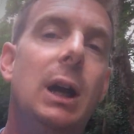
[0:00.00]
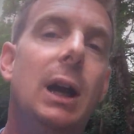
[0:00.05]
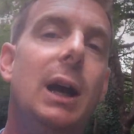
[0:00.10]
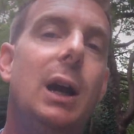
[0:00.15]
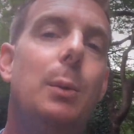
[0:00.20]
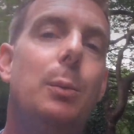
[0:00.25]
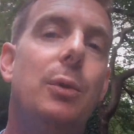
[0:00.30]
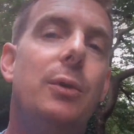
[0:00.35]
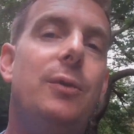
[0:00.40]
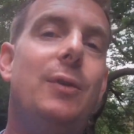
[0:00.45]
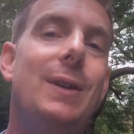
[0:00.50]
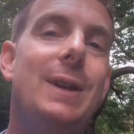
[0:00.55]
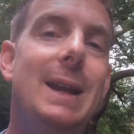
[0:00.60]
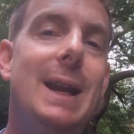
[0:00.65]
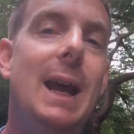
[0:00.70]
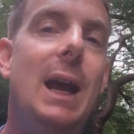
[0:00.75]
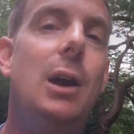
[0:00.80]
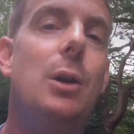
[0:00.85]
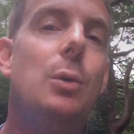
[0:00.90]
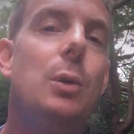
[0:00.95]
Uh, but for
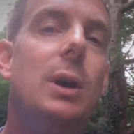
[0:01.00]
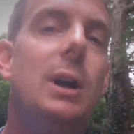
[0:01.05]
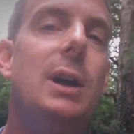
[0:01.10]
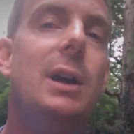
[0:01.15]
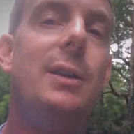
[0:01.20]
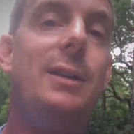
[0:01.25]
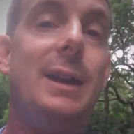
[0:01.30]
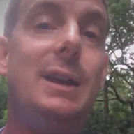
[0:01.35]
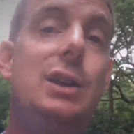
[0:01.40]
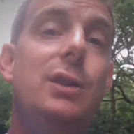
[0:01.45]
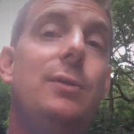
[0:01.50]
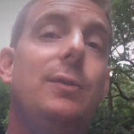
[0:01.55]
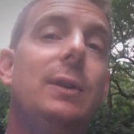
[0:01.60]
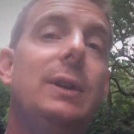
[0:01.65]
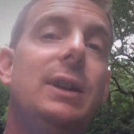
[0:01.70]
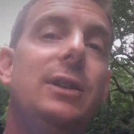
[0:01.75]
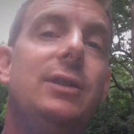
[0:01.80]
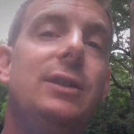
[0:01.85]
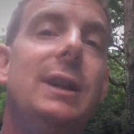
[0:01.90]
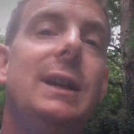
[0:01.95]
now, uh, thank you for
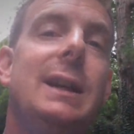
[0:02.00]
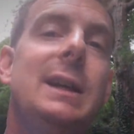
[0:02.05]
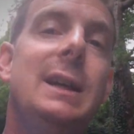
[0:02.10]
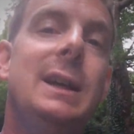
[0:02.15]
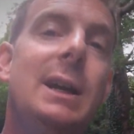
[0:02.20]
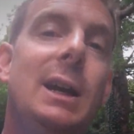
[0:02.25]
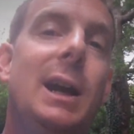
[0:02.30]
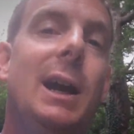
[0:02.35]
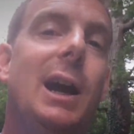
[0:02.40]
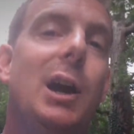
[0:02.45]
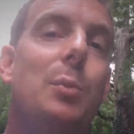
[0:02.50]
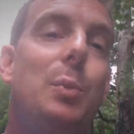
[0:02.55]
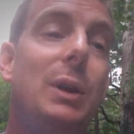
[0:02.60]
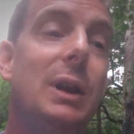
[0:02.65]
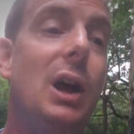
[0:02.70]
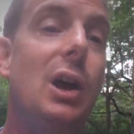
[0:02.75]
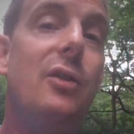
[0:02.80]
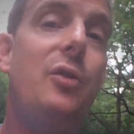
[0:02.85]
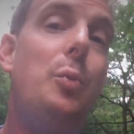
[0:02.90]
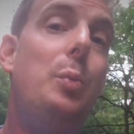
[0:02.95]
listening. Uh, be
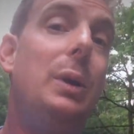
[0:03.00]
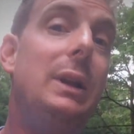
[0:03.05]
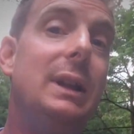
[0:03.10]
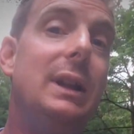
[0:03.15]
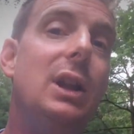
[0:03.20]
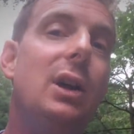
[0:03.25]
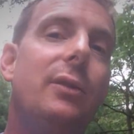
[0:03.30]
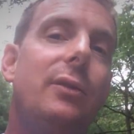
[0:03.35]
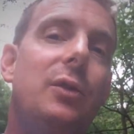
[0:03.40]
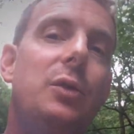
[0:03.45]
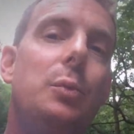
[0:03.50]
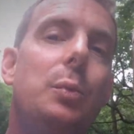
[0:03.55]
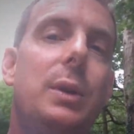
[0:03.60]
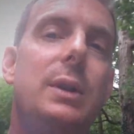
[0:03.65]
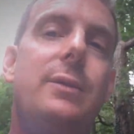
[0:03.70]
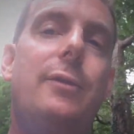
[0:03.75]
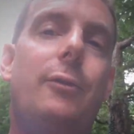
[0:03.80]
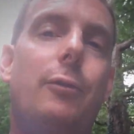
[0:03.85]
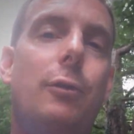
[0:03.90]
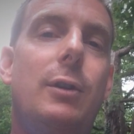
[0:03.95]
life, be love, and
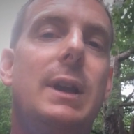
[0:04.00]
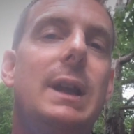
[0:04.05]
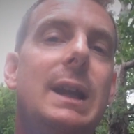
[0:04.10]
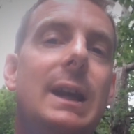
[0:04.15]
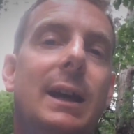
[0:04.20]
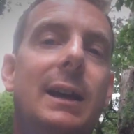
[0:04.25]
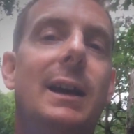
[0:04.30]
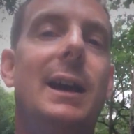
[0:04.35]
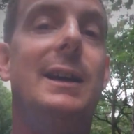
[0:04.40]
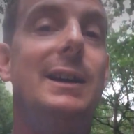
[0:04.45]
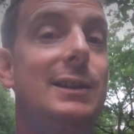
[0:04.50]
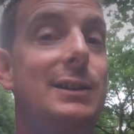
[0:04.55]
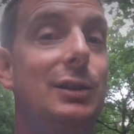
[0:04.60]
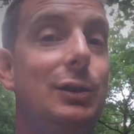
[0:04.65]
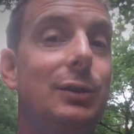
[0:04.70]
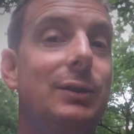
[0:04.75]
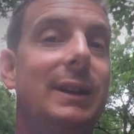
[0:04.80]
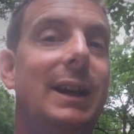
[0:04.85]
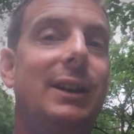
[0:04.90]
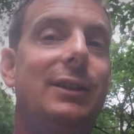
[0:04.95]
be free. And
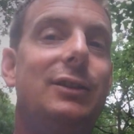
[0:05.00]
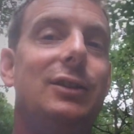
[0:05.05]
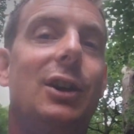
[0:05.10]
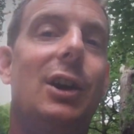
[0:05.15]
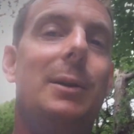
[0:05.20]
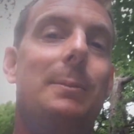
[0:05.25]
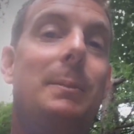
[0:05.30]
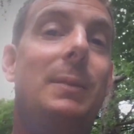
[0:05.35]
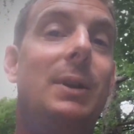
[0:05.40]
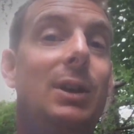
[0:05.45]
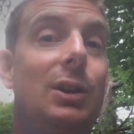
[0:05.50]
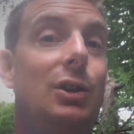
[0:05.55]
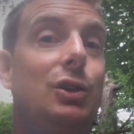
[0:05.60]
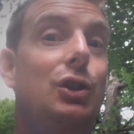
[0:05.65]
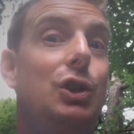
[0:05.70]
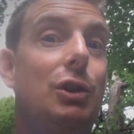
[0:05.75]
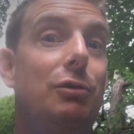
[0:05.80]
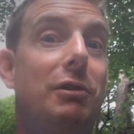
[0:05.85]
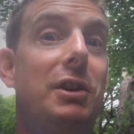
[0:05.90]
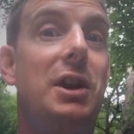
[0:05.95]
until next time,
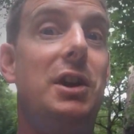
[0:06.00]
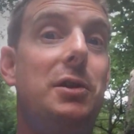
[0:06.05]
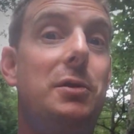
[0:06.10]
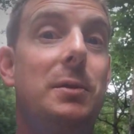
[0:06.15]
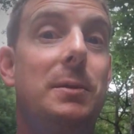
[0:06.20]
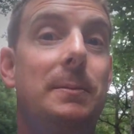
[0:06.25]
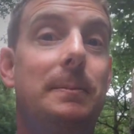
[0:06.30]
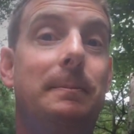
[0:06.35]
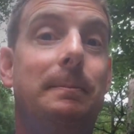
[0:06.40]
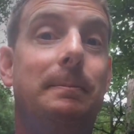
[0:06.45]
cheerio.